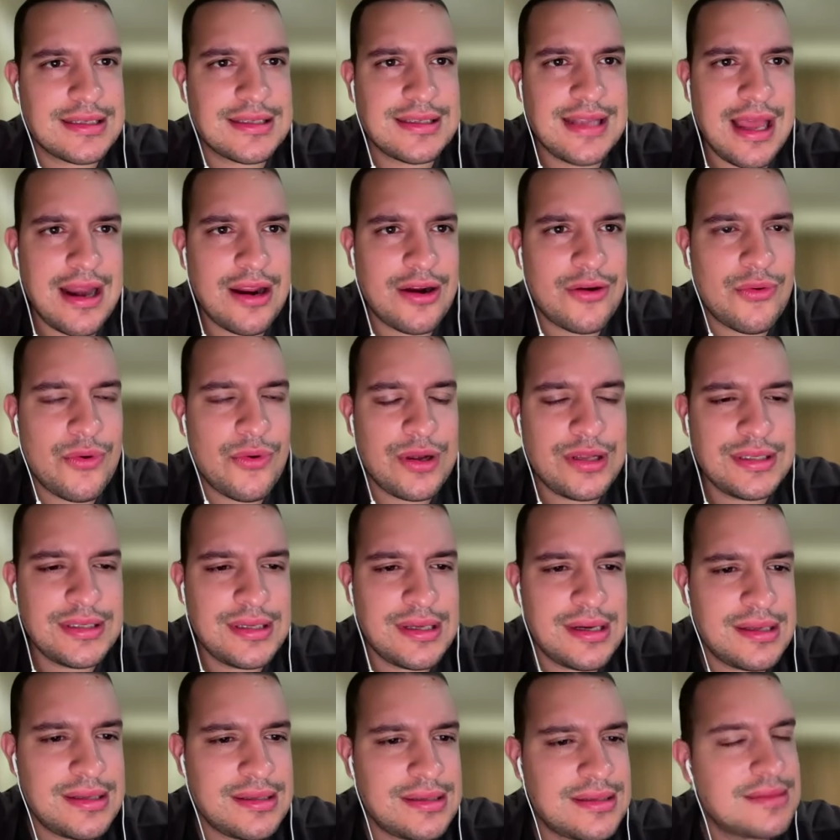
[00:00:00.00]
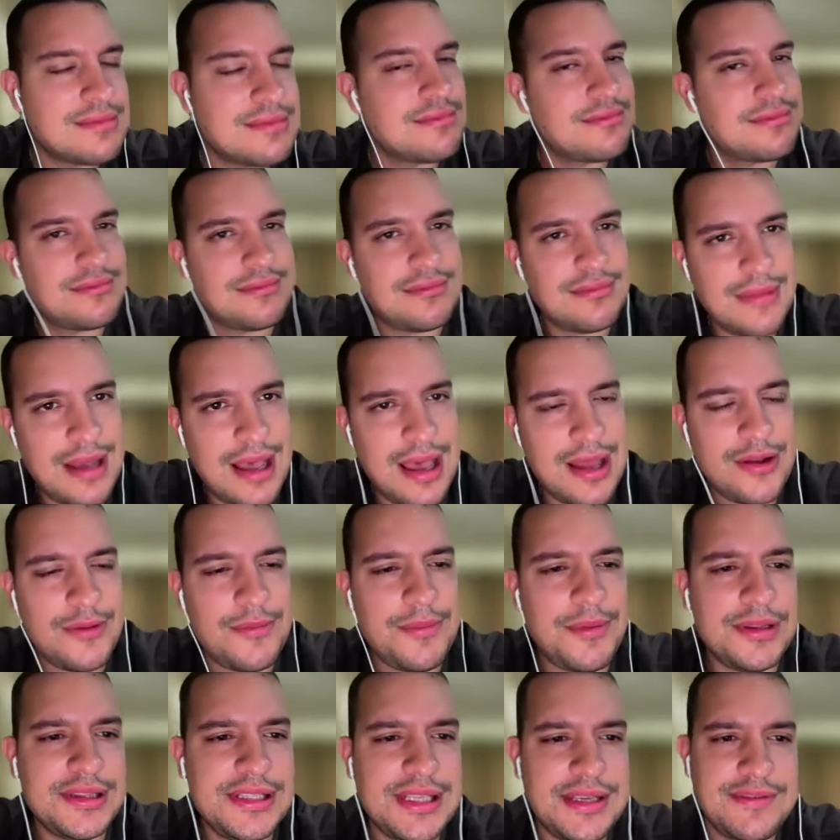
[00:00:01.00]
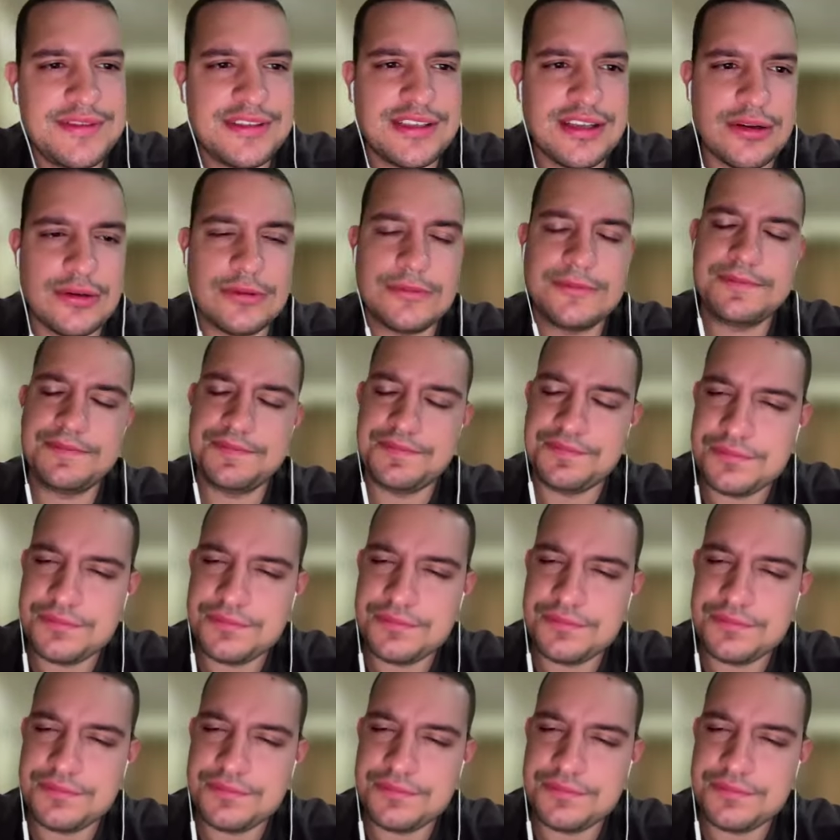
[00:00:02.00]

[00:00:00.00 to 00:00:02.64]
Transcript: Is that a coincidence? I don't believe so.